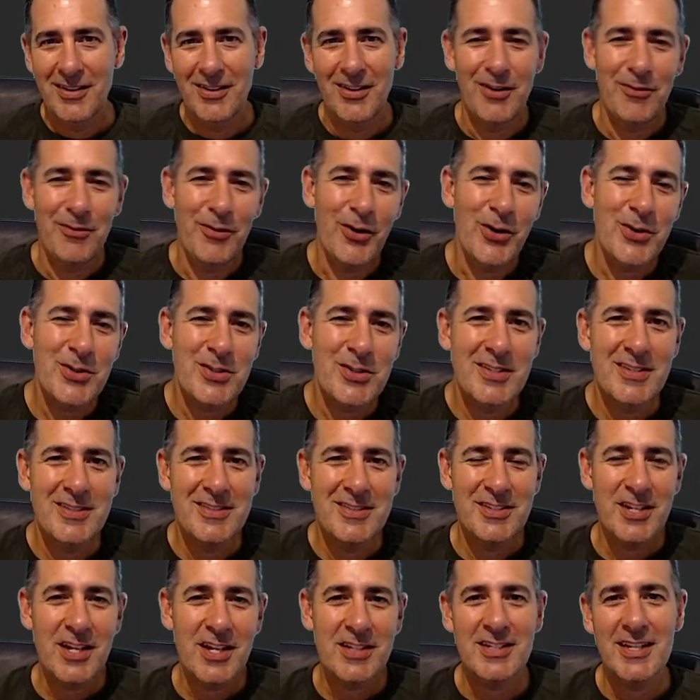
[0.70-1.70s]
Hi folks,
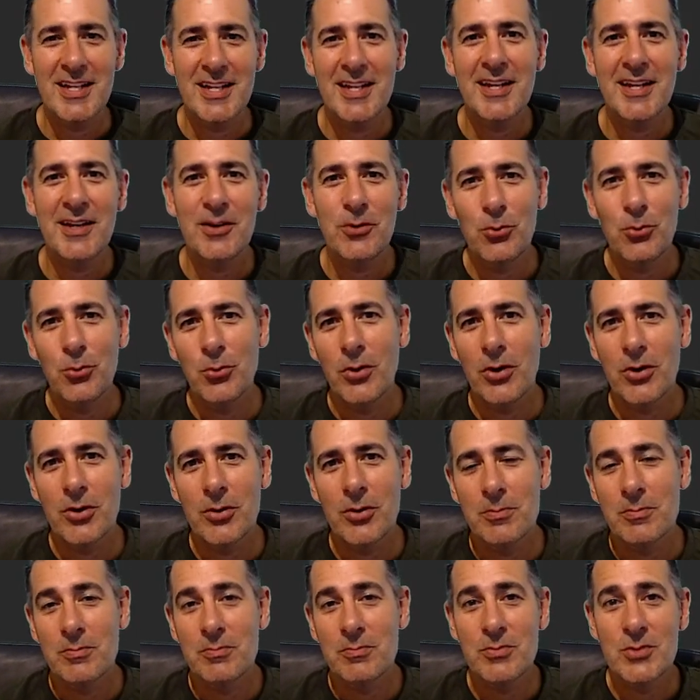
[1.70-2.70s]
Jexa here.
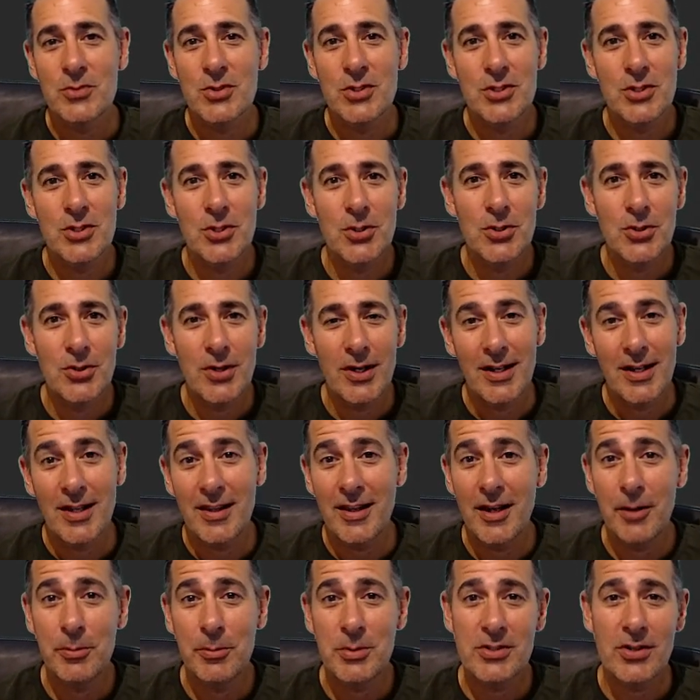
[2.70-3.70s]
Welcome to
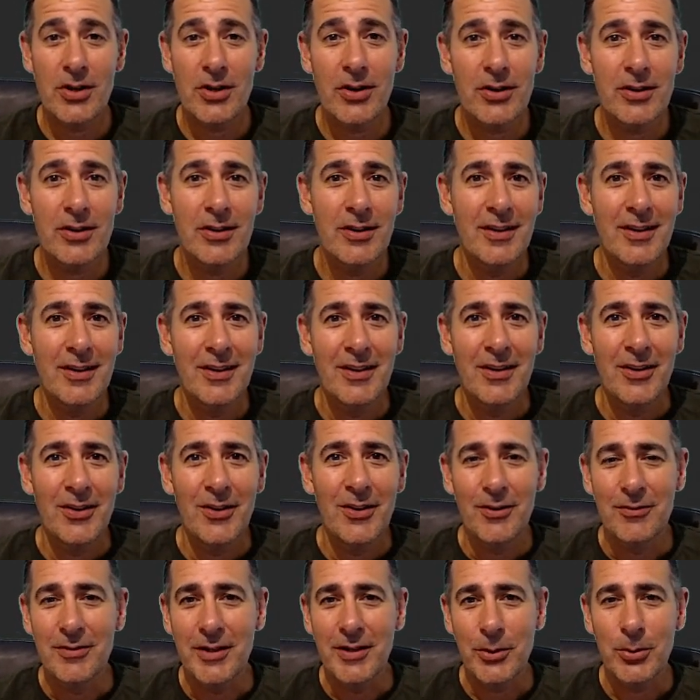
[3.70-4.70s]
another episode
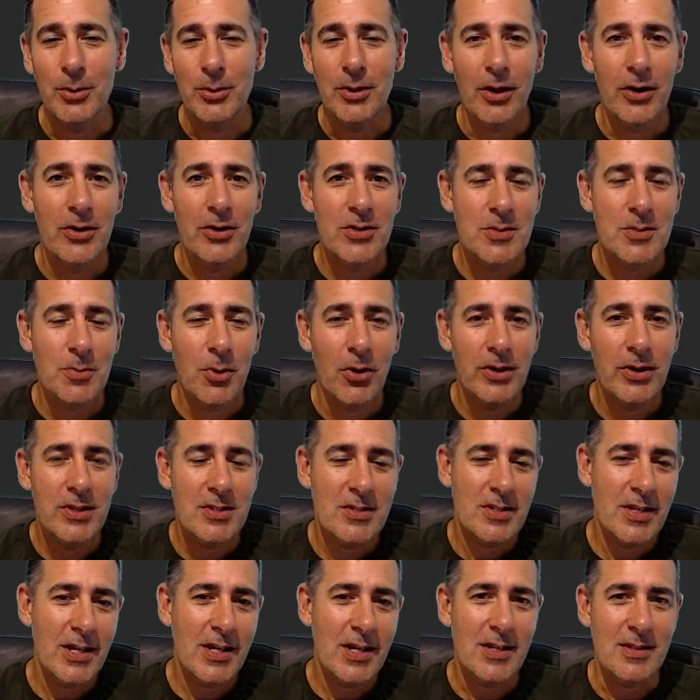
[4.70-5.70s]
of Liquid Loans Behind the
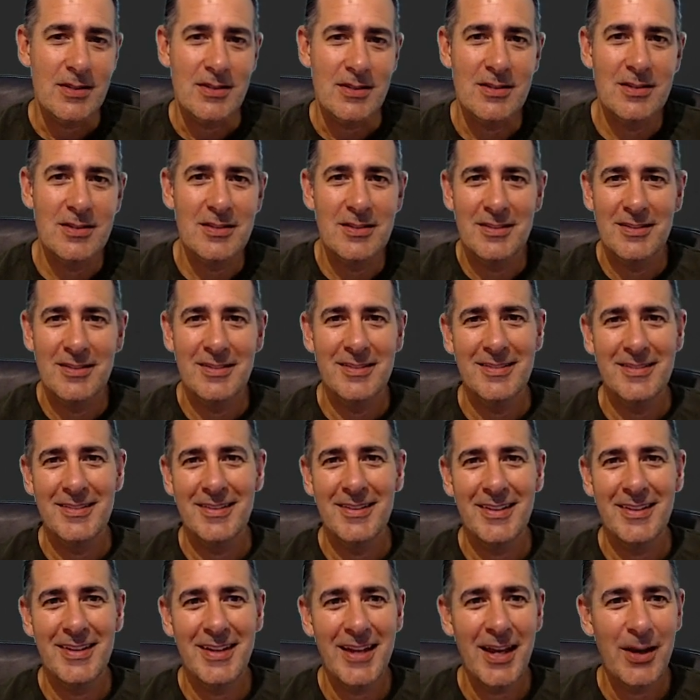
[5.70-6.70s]
Scenes.
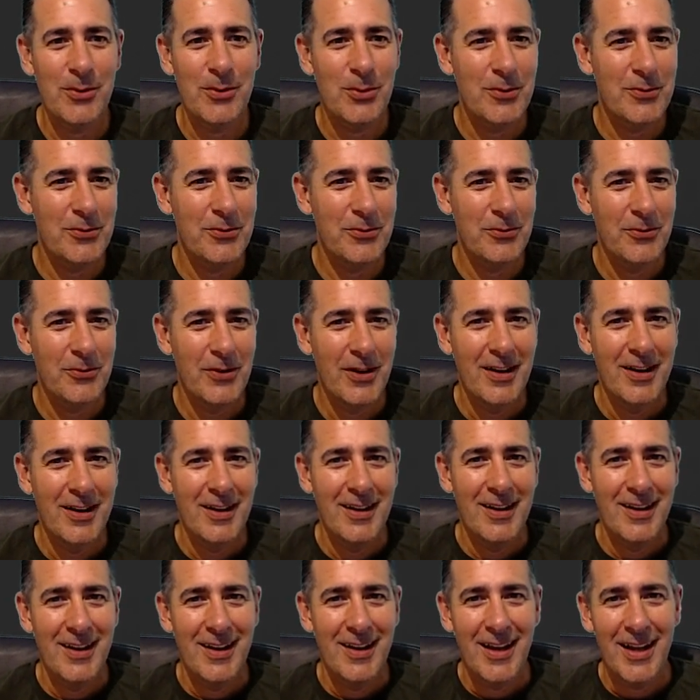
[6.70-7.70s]
Okay, we've
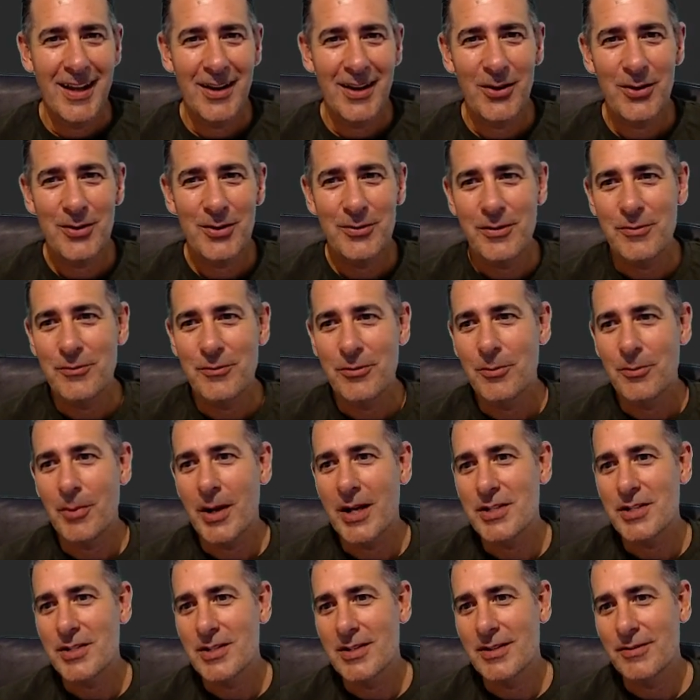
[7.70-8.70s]
had a lot of
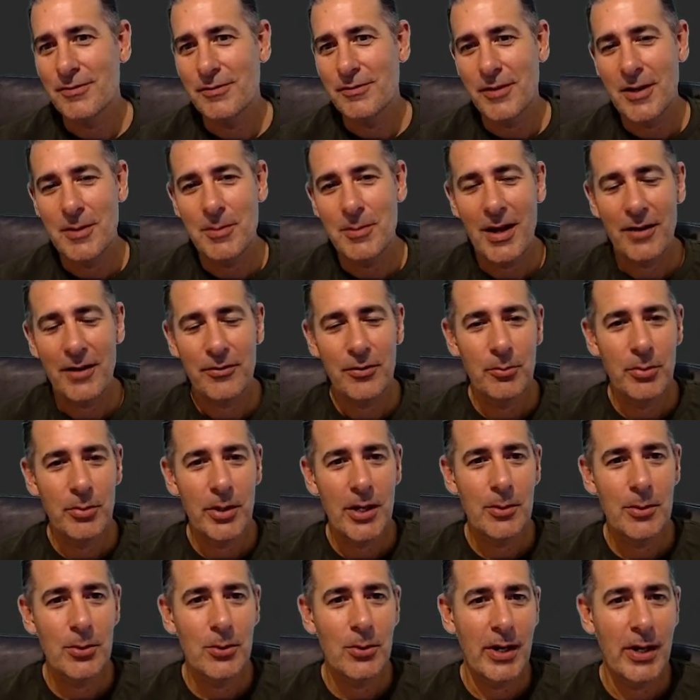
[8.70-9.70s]
information and feedback from
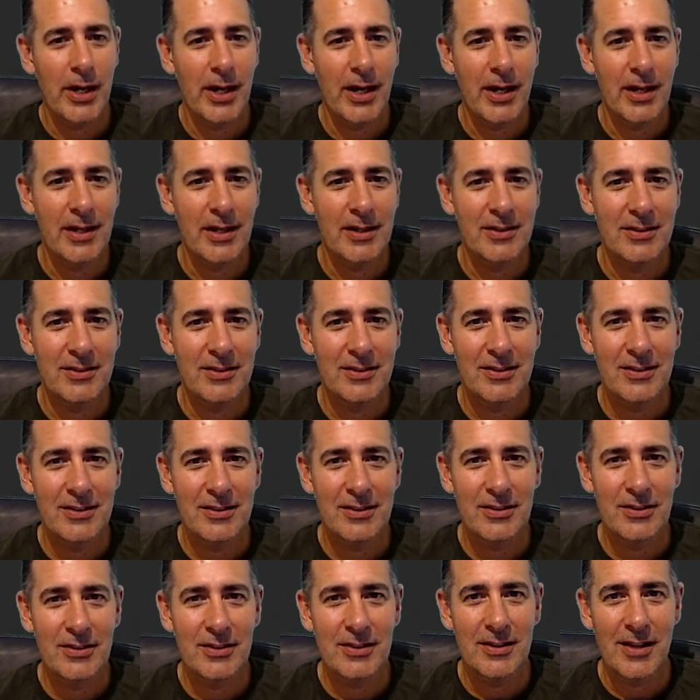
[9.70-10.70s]
people and
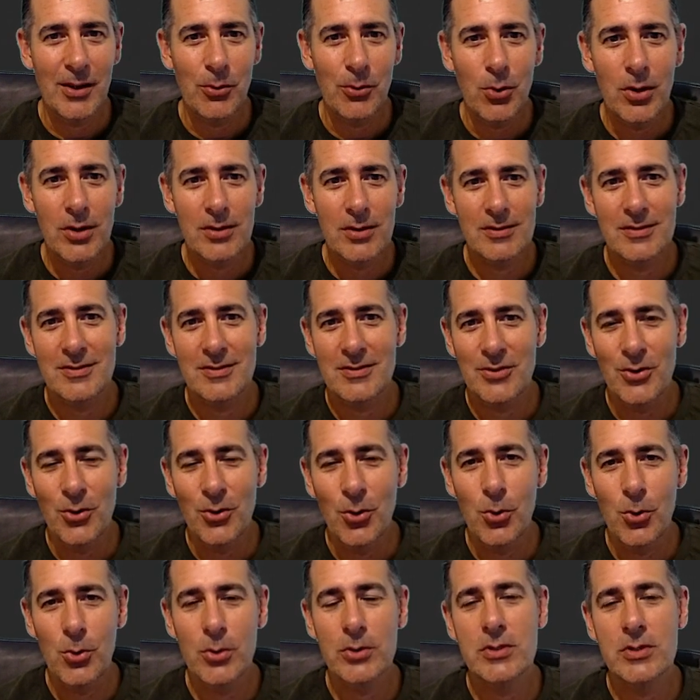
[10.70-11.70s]
they want the
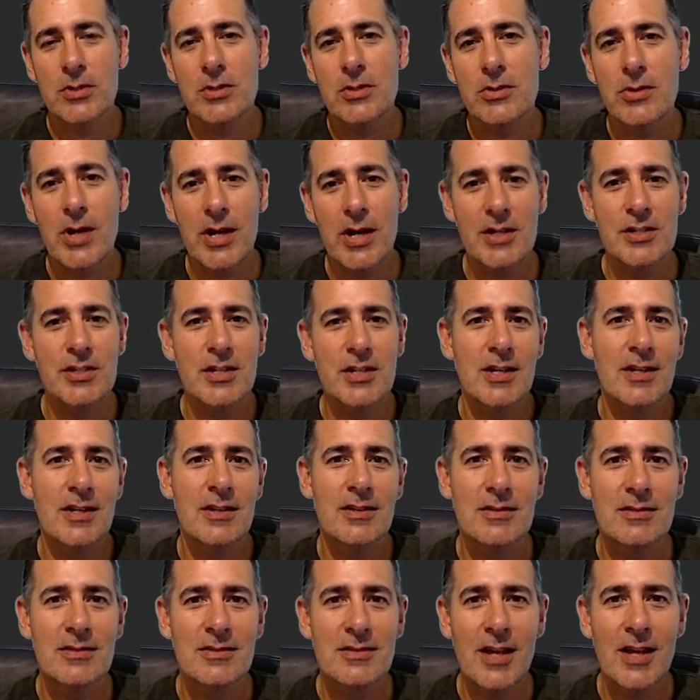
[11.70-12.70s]
haunted strategy
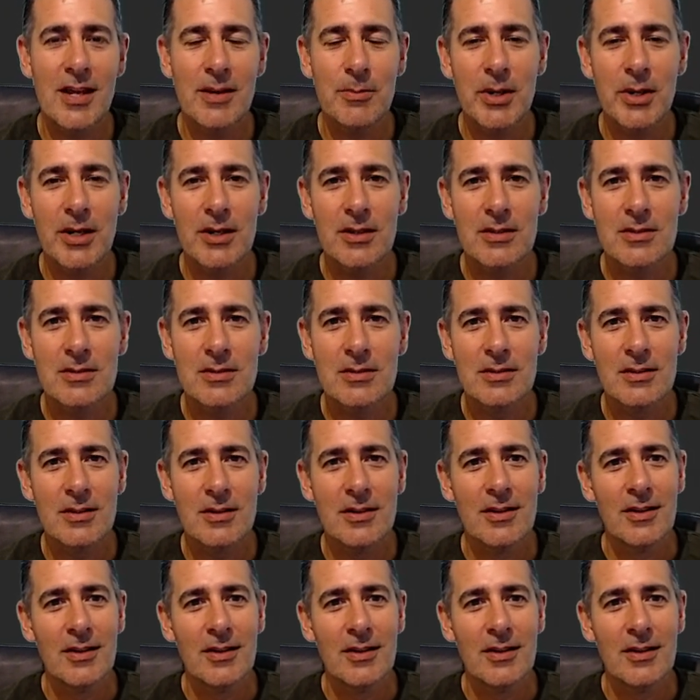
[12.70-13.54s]
in 10 minutes.